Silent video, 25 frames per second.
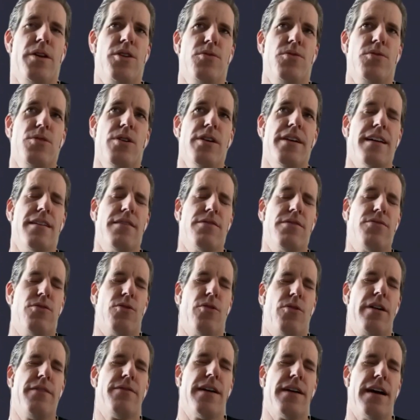you look at
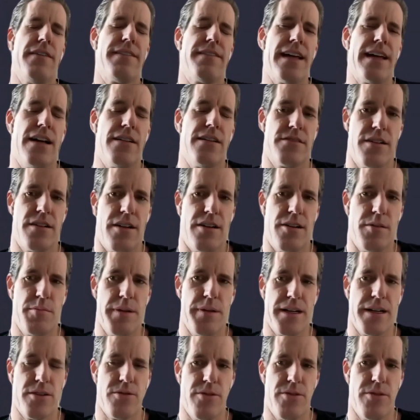$45,000
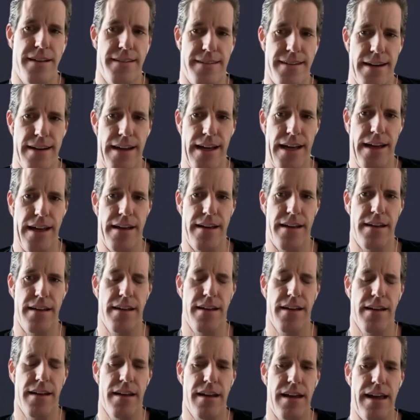bitcoin today
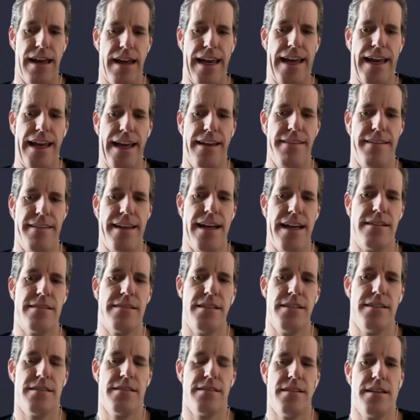and the
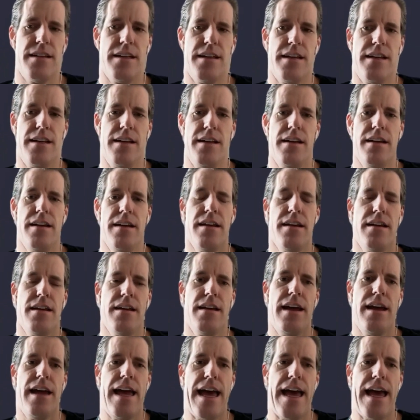SEC
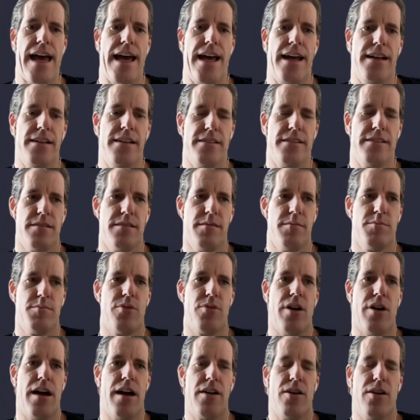has
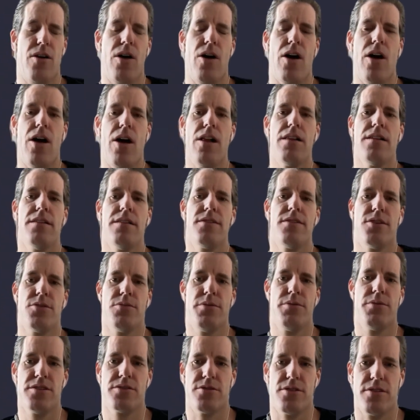brought all of the
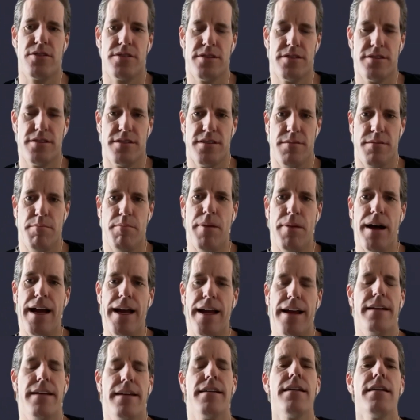resources and
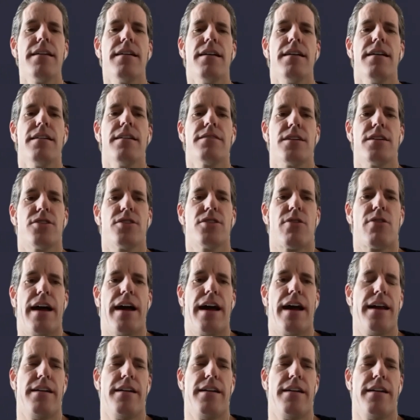might to try
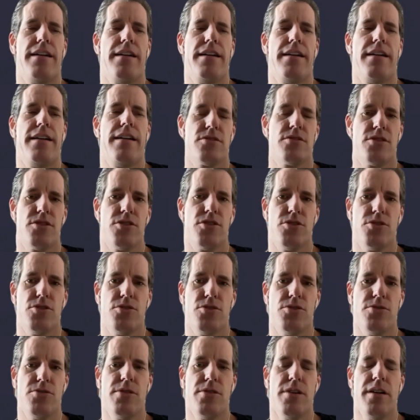and
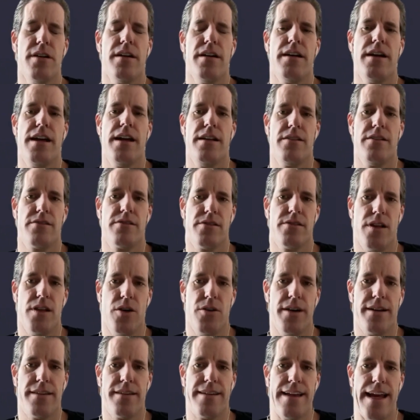sue and slow
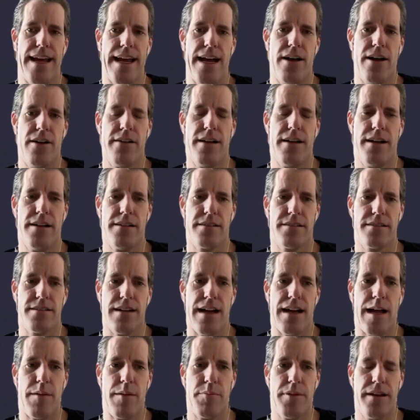it down and
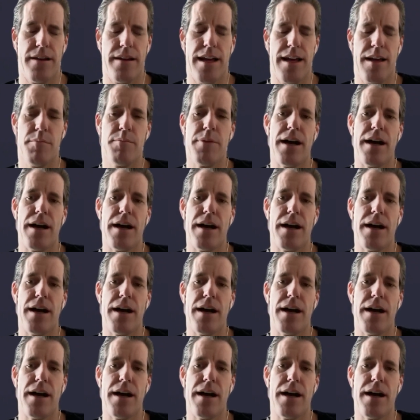stop it. And